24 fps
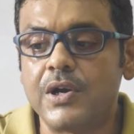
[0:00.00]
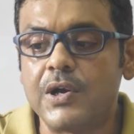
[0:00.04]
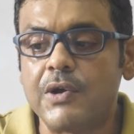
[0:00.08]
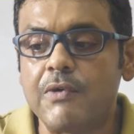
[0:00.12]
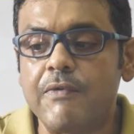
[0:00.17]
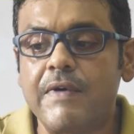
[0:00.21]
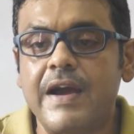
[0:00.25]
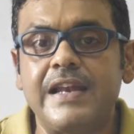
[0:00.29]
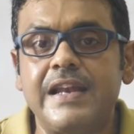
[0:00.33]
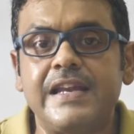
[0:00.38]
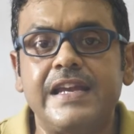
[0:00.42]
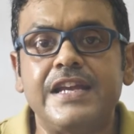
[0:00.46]

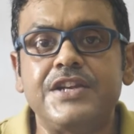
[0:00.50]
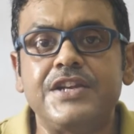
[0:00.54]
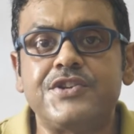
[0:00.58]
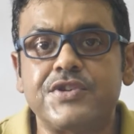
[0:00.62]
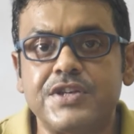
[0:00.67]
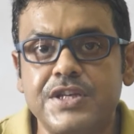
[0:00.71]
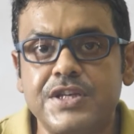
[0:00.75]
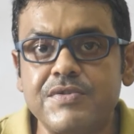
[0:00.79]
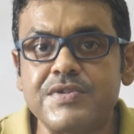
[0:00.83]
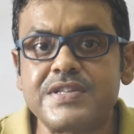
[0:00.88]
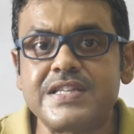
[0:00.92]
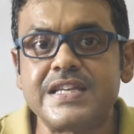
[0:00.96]
While
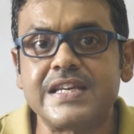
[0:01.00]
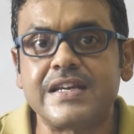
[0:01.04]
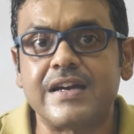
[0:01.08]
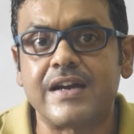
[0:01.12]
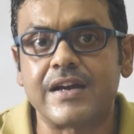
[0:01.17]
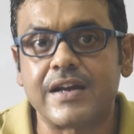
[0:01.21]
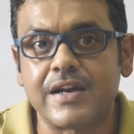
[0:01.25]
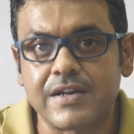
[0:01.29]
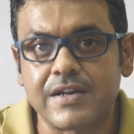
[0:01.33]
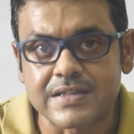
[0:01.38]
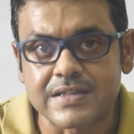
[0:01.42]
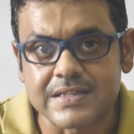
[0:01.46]
introducing
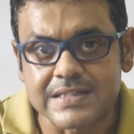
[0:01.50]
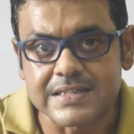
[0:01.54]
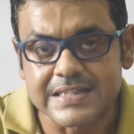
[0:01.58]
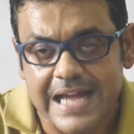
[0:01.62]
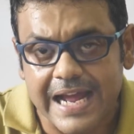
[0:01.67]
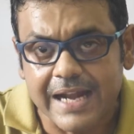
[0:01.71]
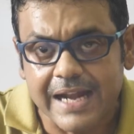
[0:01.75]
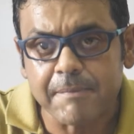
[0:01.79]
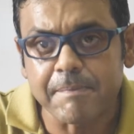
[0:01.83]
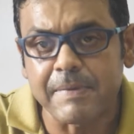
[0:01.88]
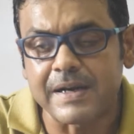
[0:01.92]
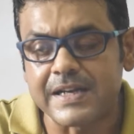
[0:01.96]

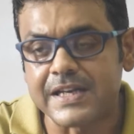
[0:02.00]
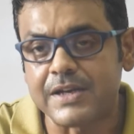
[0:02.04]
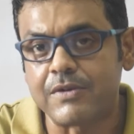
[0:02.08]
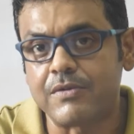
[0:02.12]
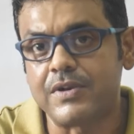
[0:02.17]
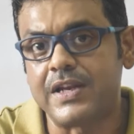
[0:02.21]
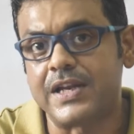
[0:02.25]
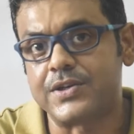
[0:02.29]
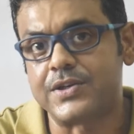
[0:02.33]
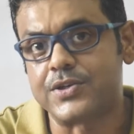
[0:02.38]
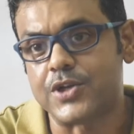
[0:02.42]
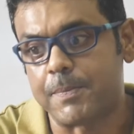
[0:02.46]
that
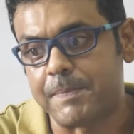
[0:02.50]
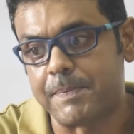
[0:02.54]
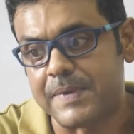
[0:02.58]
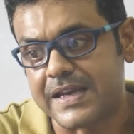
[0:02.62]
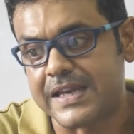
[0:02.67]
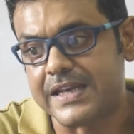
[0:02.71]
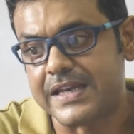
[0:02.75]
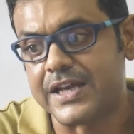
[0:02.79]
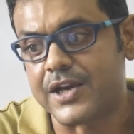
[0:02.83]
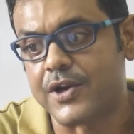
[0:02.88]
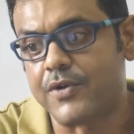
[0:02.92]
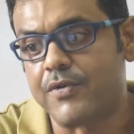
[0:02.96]
particular topic
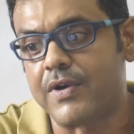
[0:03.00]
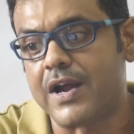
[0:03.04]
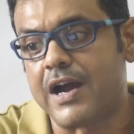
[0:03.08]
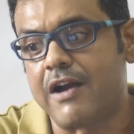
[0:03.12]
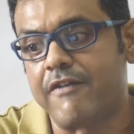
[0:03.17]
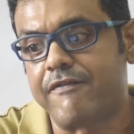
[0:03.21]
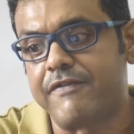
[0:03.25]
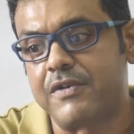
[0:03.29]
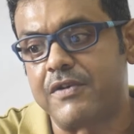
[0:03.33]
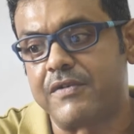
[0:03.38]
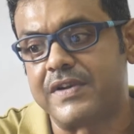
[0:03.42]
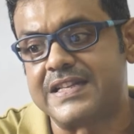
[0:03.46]
in a
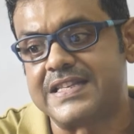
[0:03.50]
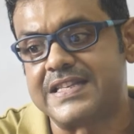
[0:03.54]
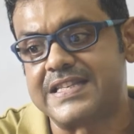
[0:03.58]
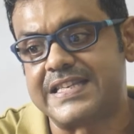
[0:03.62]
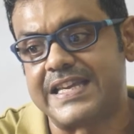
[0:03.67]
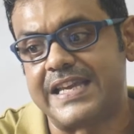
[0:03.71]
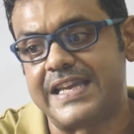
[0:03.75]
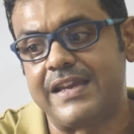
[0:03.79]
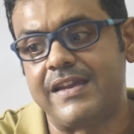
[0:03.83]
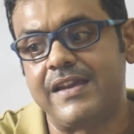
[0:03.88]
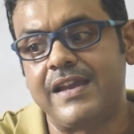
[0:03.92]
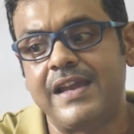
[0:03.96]
graph you can
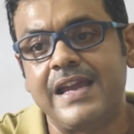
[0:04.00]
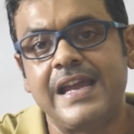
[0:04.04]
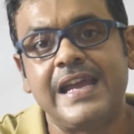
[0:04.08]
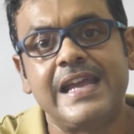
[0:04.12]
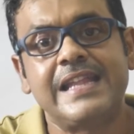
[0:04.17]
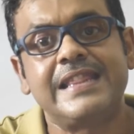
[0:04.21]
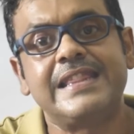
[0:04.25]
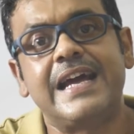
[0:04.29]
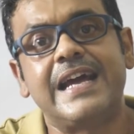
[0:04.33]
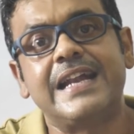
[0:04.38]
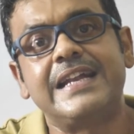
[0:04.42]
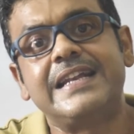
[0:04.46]
say
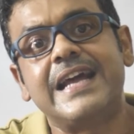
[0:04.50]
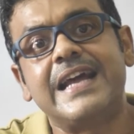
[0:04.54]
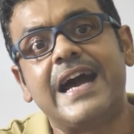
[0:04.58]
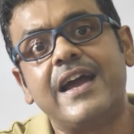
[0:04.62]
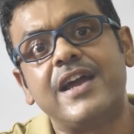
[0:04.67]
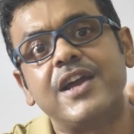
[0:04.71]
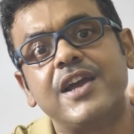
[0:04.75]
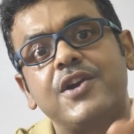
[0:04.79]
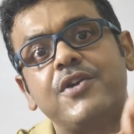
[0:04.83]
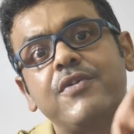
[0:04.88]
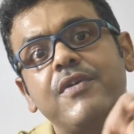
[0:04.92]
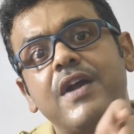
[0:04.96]
that
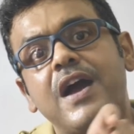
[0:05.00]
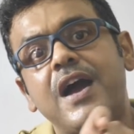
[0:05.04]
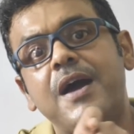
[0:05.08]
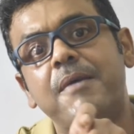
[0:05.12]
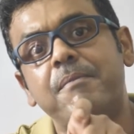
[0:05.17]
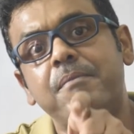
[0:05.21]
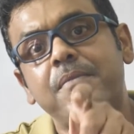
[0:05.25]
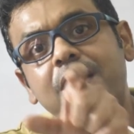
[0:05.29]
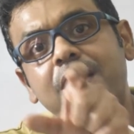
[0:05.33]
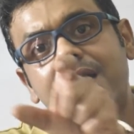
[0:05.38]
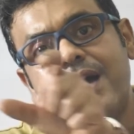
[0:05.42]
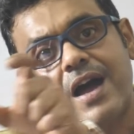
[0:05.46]

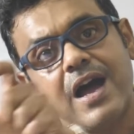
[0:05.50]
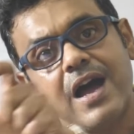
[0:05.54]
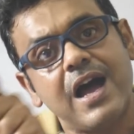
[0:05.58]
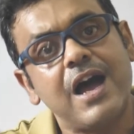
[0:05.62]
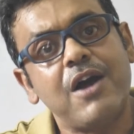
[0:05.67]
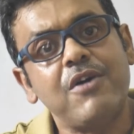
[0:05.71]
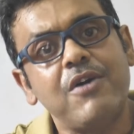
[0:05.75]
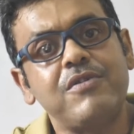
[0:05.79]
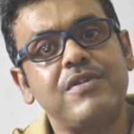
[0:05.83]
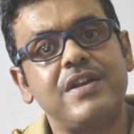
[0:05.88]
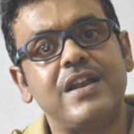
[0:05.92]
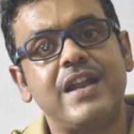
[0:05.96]
diagram
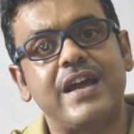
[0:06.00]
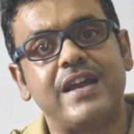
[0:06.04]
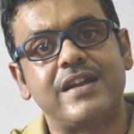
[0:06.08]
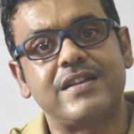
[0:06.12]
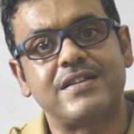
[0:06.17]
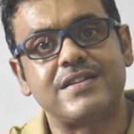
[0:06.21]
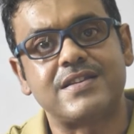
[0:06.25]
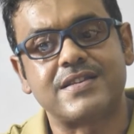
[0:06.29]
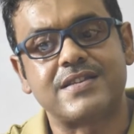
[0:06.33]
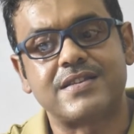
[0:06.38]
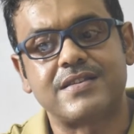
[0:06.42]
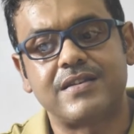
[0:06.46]

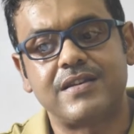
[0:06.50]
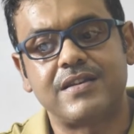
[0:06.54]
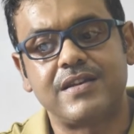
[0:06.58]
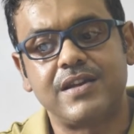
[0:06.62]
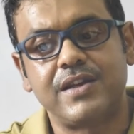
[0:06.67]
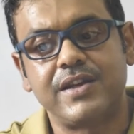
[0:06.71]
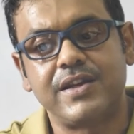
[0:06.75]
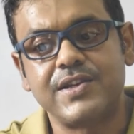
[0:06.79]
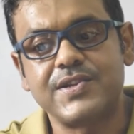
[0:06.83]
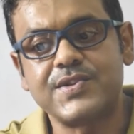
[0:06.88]
outlines.